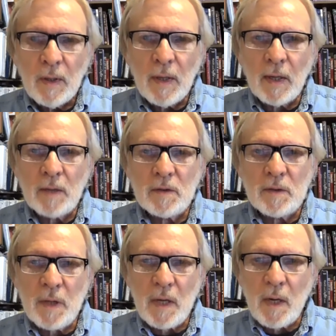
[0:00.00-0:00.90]
and
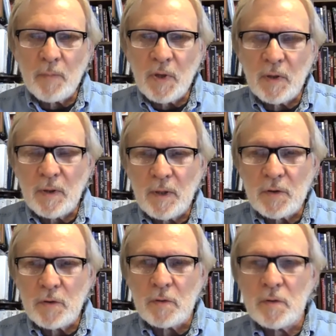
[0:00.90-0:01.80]
set up
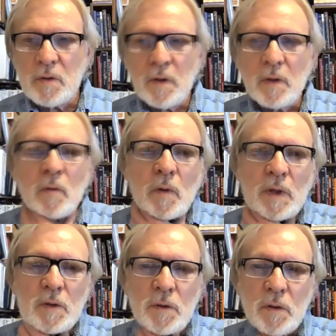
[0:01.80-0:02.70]
conditions in
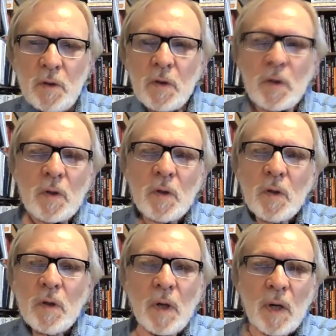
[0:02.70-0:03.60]
which
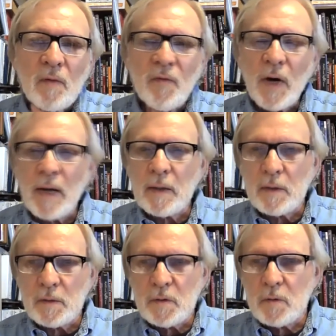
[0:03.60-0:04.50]
uh,
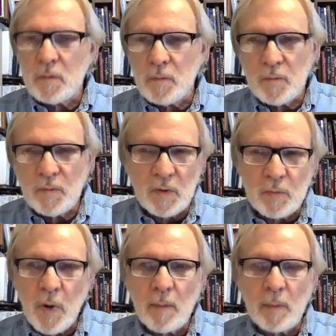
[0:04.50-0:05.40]
violence is
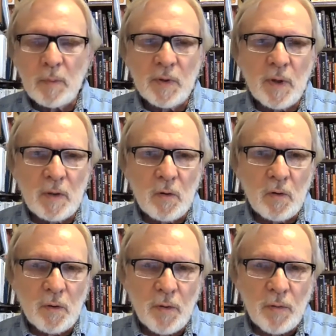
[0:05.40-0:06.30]
probably not
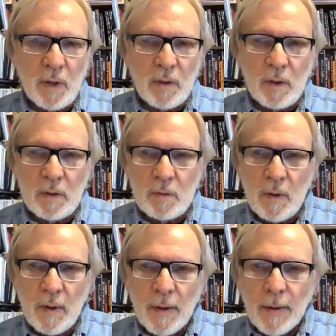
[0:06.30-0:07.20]
going to threaten us.
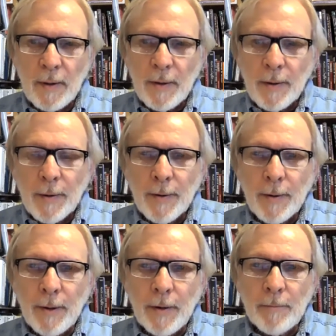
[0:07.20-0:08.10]

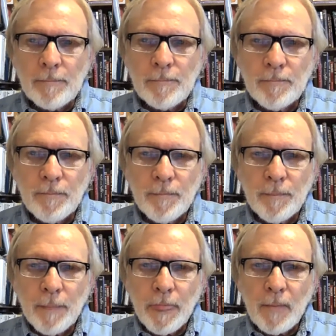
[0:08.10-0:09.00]
Um,
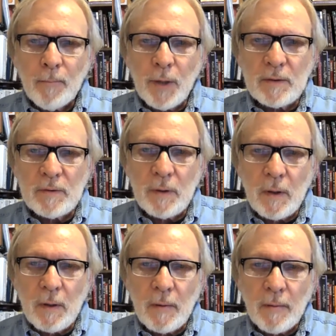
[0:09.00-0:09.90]
but
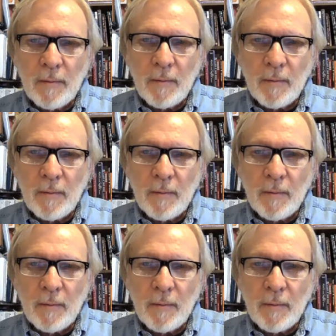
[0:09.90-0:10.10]
uh,